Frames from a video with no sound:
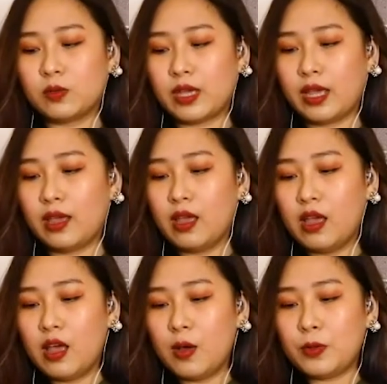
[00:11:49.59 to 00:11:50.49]
Okay,
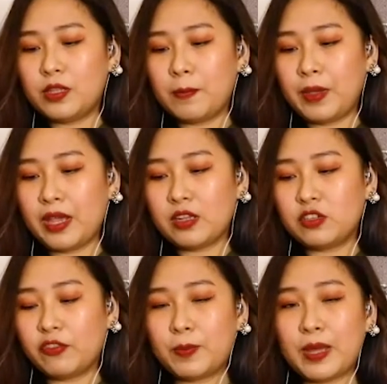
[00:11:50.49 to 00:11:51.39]
with the Page
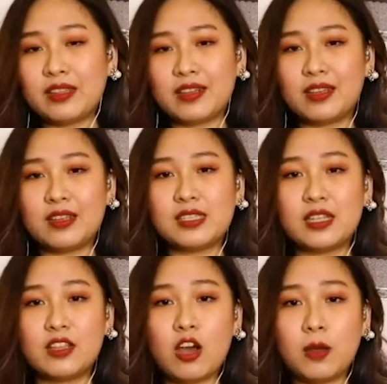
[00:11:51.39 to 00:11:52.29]
of Pentacles,
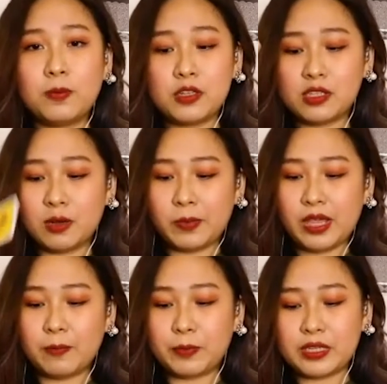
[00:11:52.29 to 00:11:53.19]
like the options are
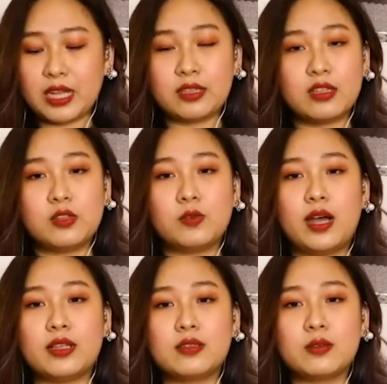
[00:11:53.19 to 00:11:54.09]
being presented to us.